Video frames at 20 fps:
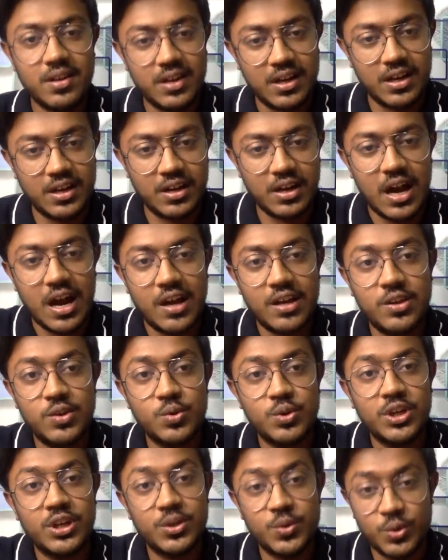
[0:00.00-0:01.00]
you
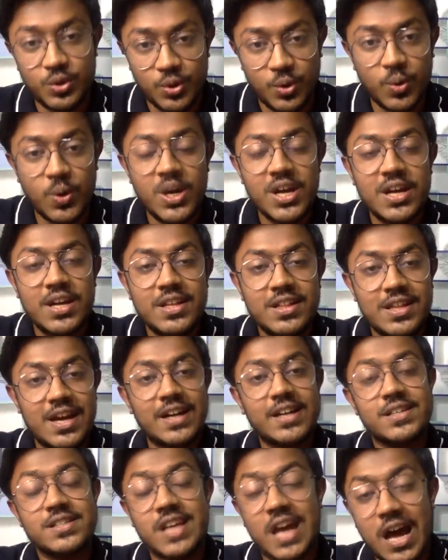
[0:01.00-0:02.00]
need to know.
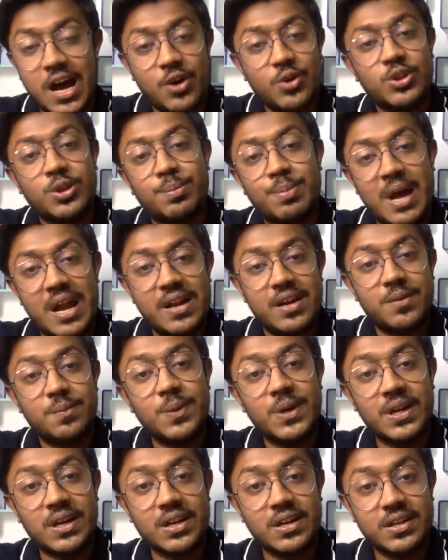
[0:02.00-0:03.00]
That is how the
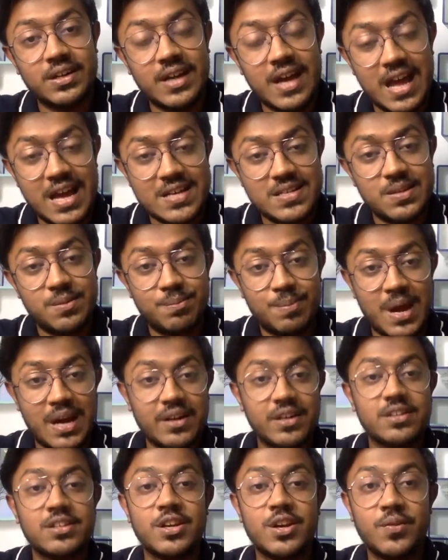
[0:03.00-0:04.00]
pandemic has
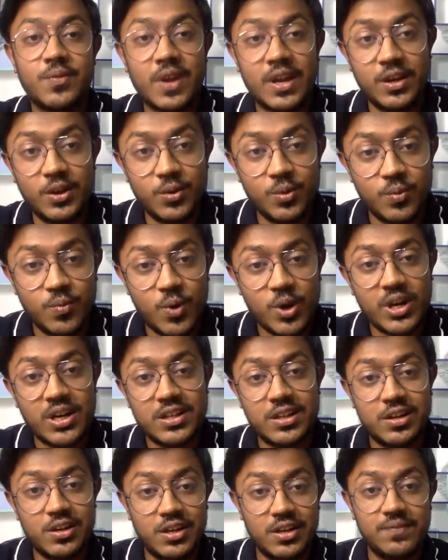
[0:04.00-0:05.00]
impacted the revenue. What are
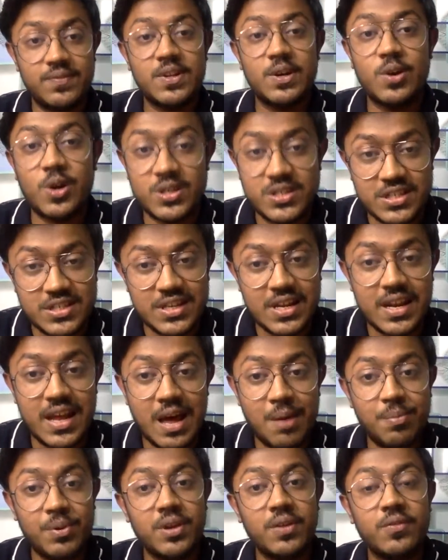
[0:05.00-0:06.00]
the, if the losses are
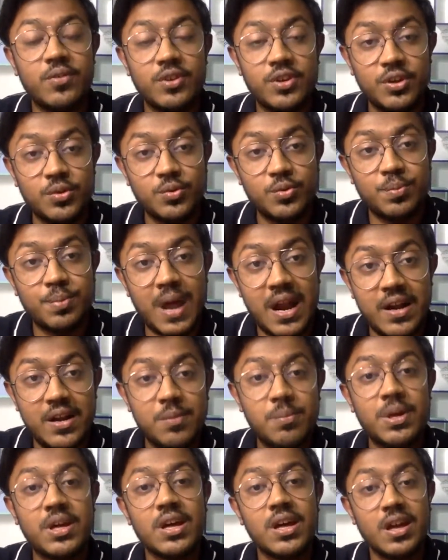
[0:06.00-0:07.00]
happening due to
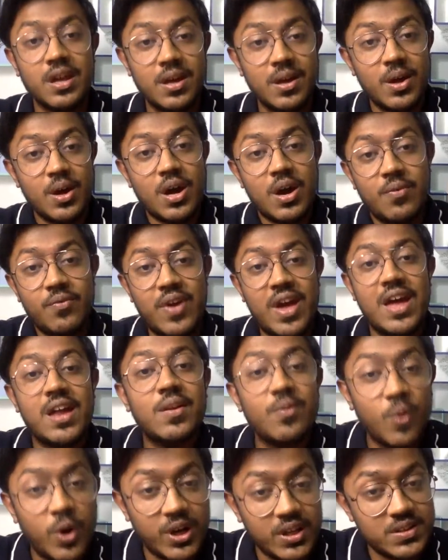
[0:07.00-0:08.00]
pandemic, where
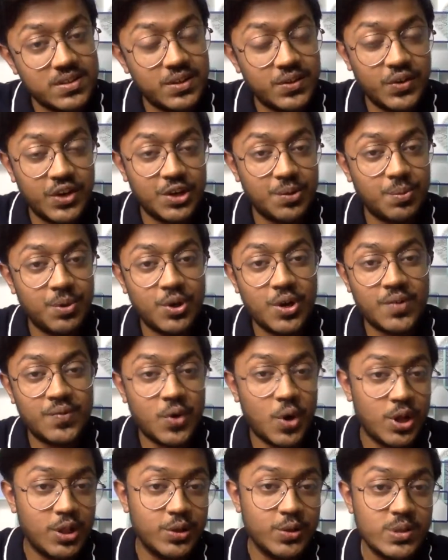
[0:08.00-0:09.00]
what is the treatment of
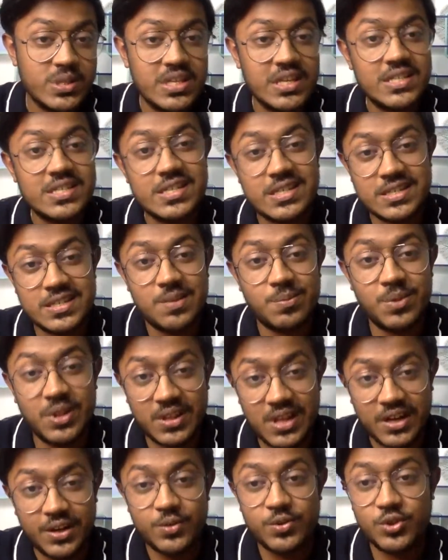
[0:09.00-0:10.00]
all those things? This is something
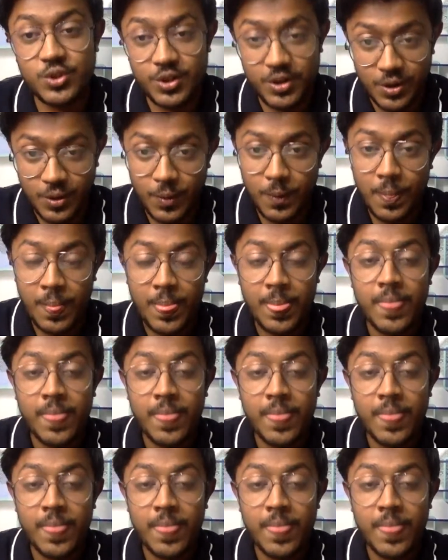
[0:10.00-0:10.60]
that you should know.